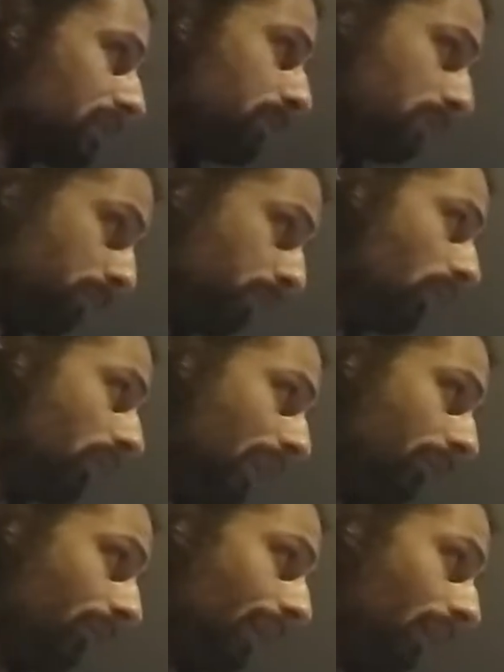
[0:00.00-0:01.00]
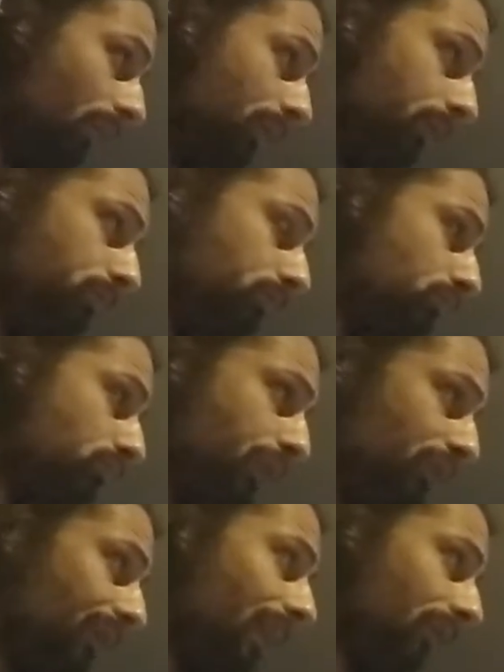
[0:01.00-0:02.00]
which would put them around
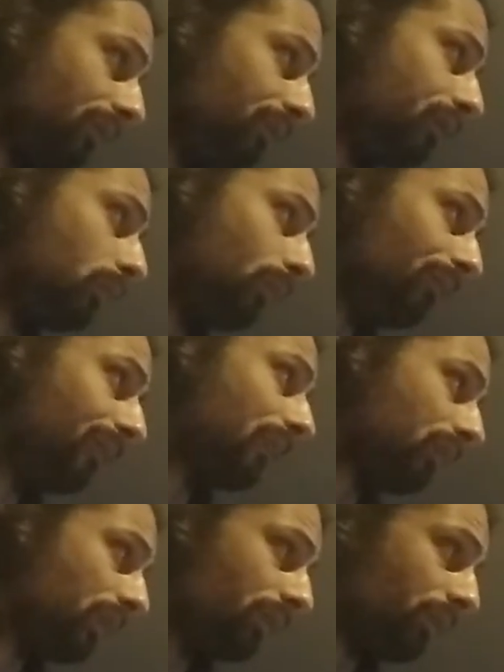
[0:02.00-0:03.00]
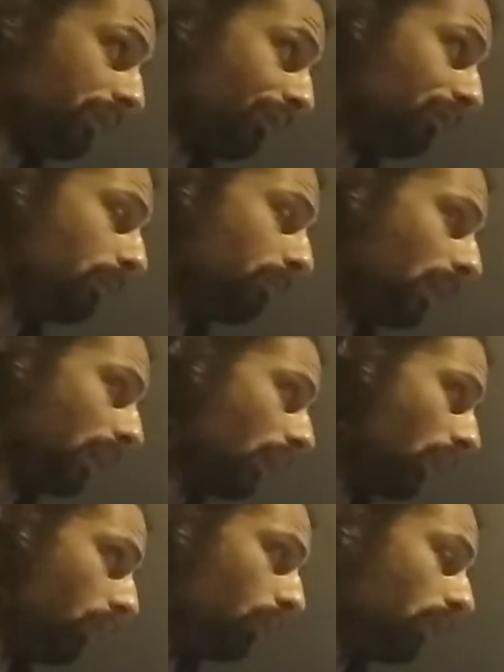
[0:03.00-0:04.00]
2,000 foot, 1,900 foot
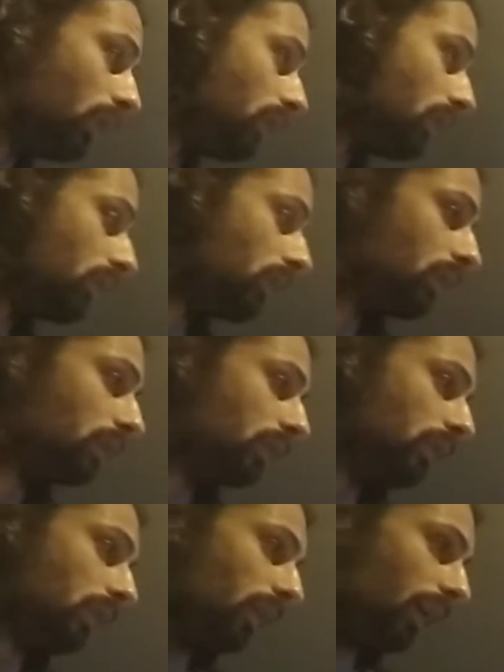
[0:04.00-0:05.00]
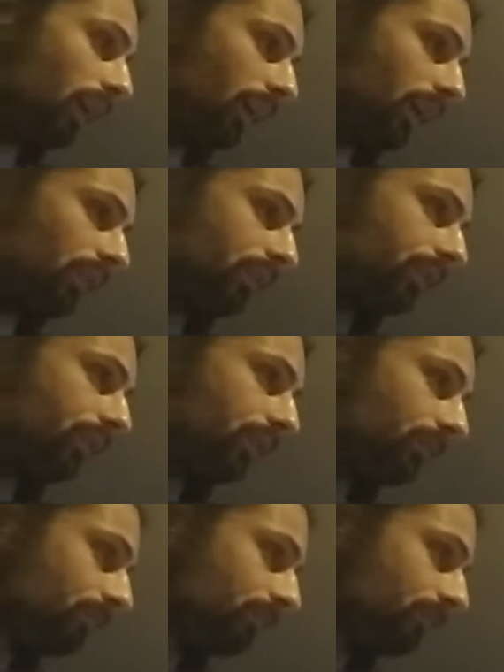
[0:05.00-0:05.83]
below us.